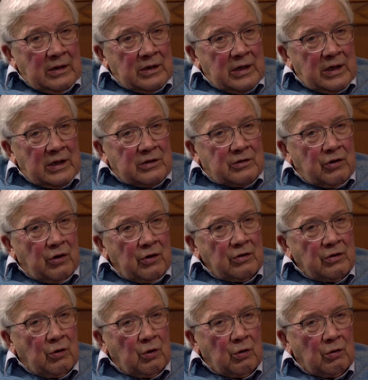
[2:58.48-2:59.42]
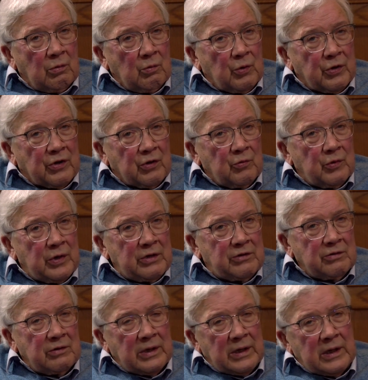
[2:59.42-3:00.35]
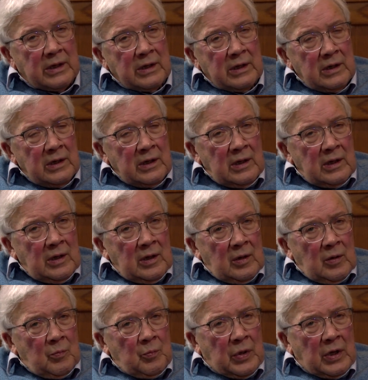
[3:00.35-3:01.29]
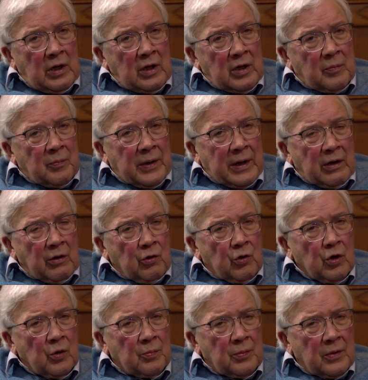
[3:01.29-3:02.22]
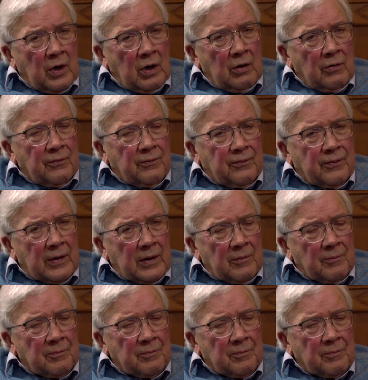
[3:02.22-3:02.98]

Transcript: The town hall was originally built by a group of